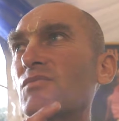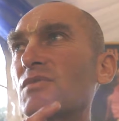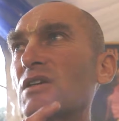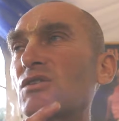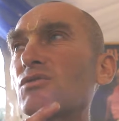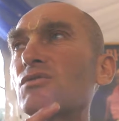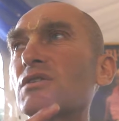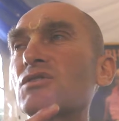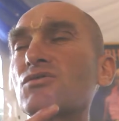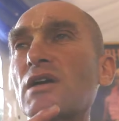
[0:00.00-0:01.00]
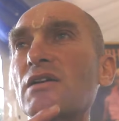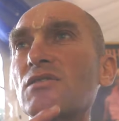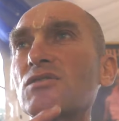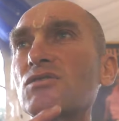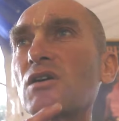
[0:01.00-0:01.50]
the guru in Australia
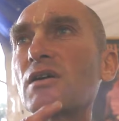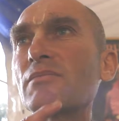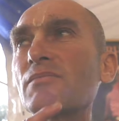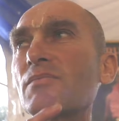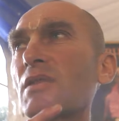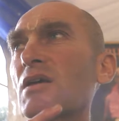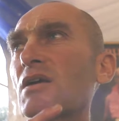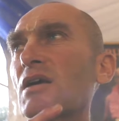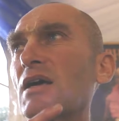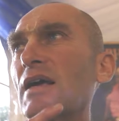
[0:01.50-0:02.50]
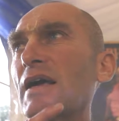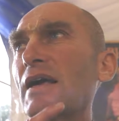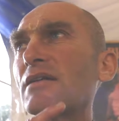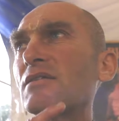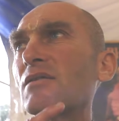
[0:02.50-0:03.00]
at the time
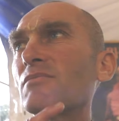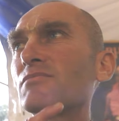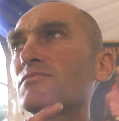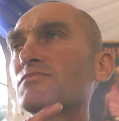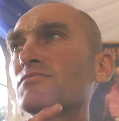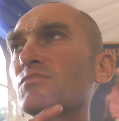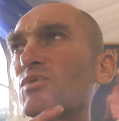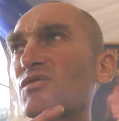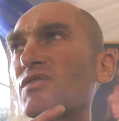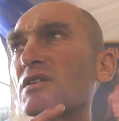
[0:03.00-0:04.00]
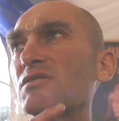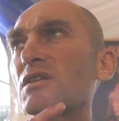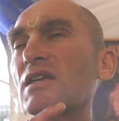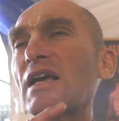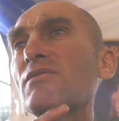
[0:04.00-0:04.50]
had professed
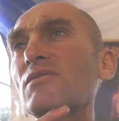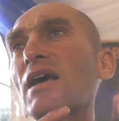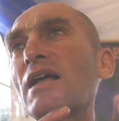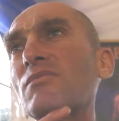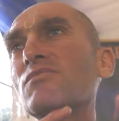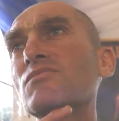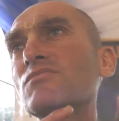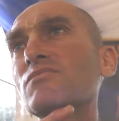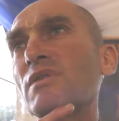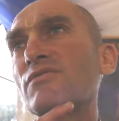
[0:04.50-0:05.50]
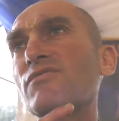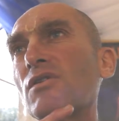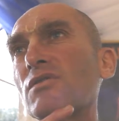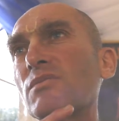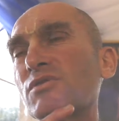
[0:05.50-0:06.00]
that he hadn't been
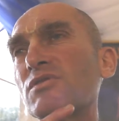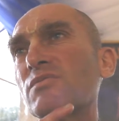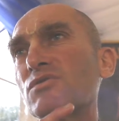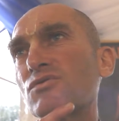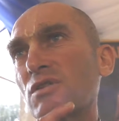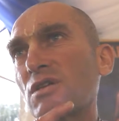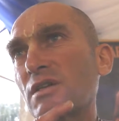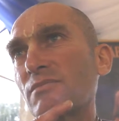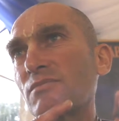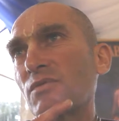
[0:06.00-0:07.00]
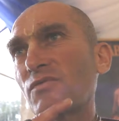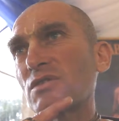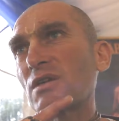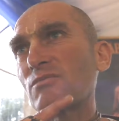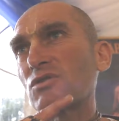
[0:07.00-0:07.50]
following the principles strictly for
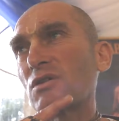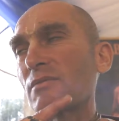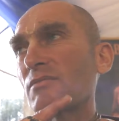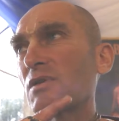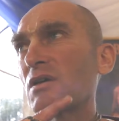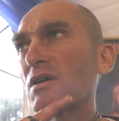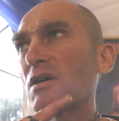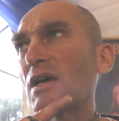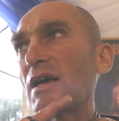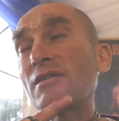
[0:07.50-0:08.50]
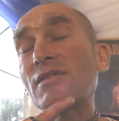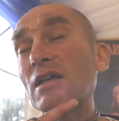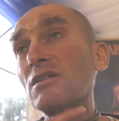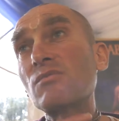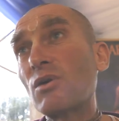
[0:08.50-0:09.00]
some time, and
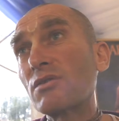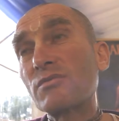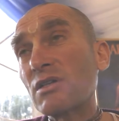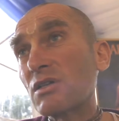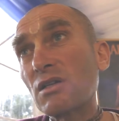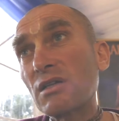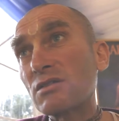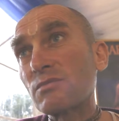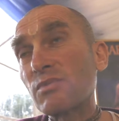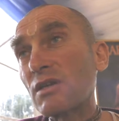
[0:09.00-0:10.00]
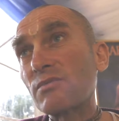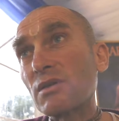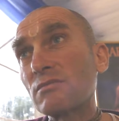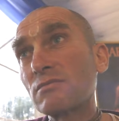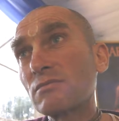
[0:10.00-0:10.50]
that didn't bother me in the least, believe
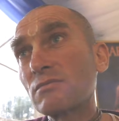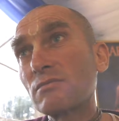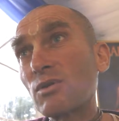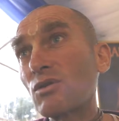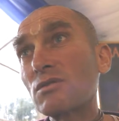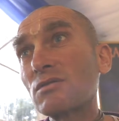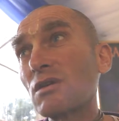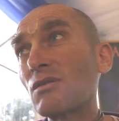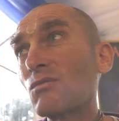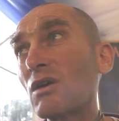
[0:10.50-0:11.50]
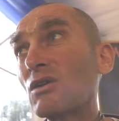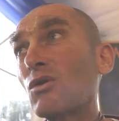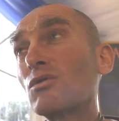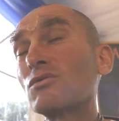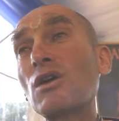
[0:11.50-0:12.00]
me, because
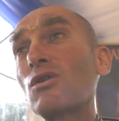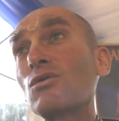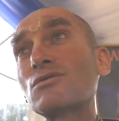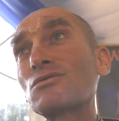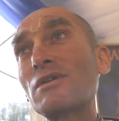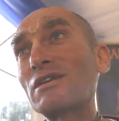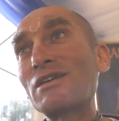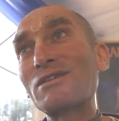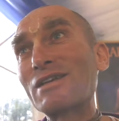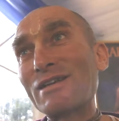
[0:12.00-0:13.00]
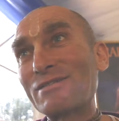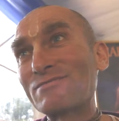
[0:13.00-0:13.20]
not all squeaky clean,